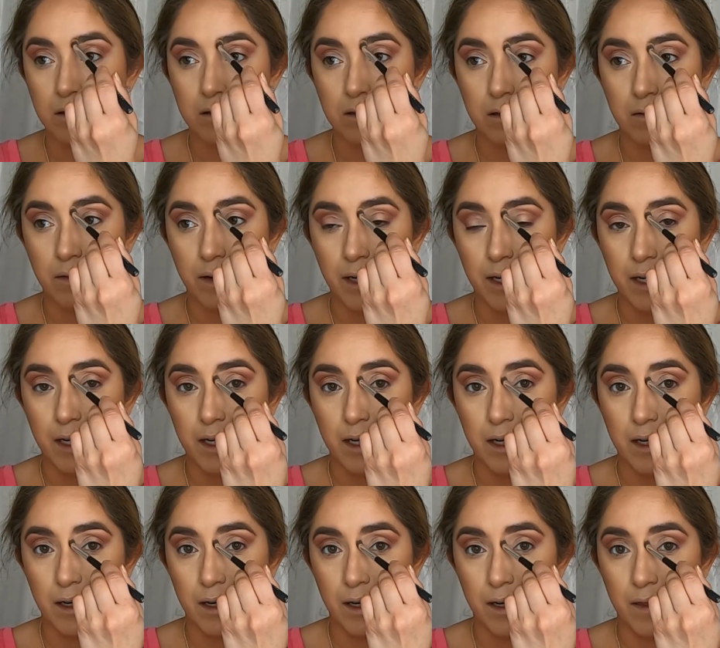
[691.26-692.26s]
So right
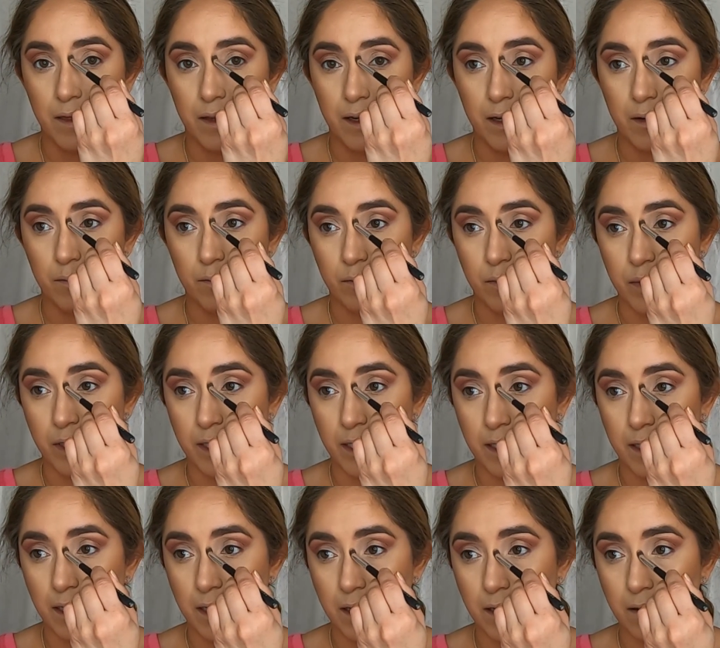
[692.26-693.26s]
here and then bring
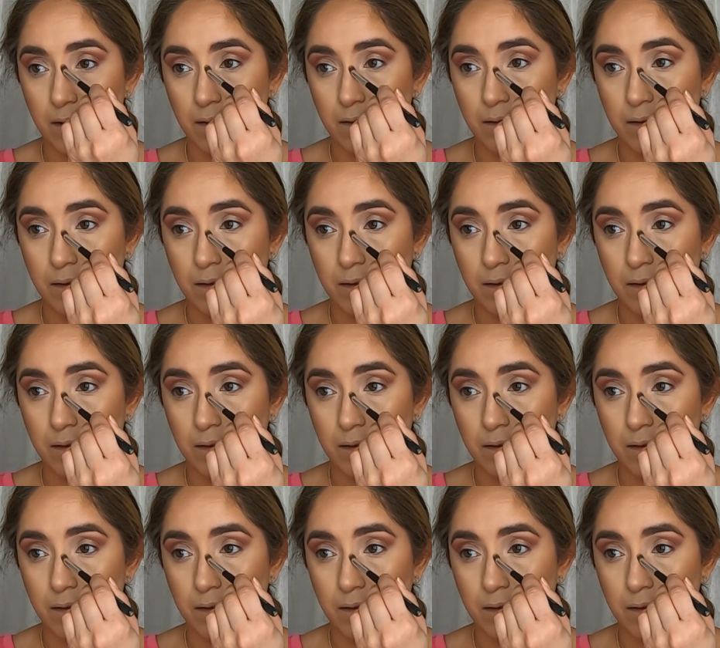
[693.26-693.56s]
it down.